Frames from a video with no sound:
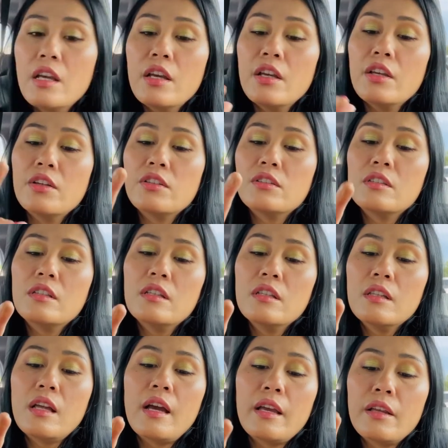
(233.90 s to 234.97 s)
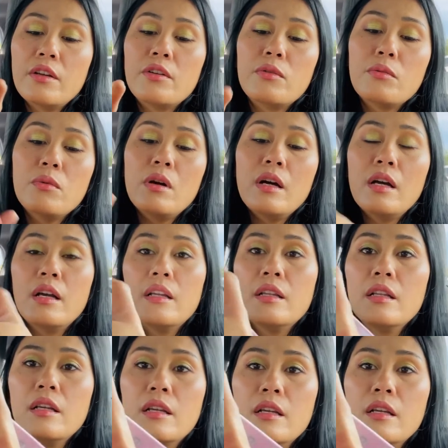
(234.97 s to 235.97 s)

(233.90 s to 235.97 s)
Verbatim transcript: Here's the lighter one.